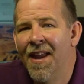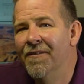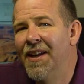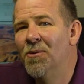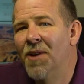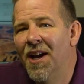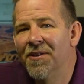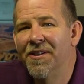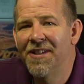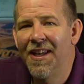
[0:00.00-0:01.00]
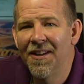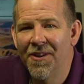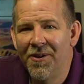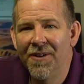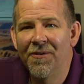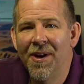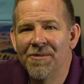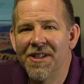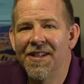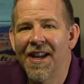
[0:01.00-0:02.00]
If anyone out there is getting 30 frames
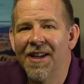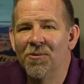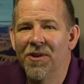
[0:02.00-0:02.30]
a second